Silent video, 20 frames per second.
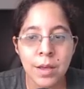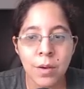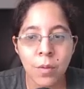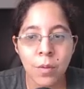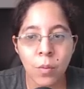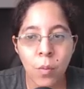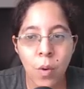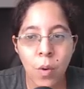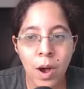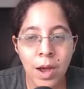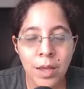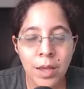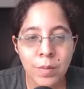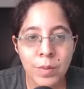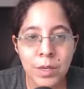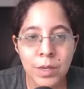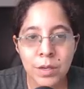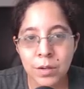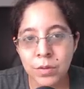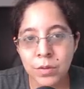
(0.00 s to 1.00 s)
Why?
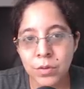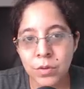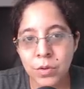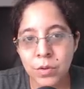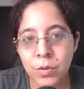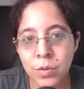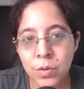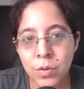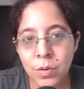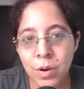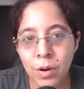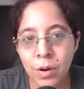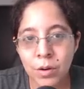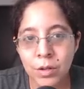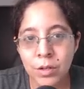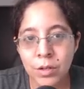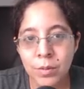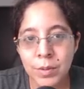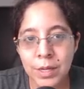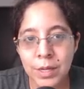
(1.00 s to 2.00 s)
Because you are
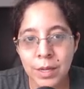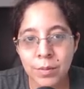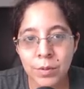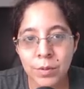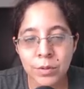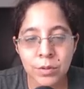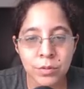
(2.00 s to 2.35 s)
going to be able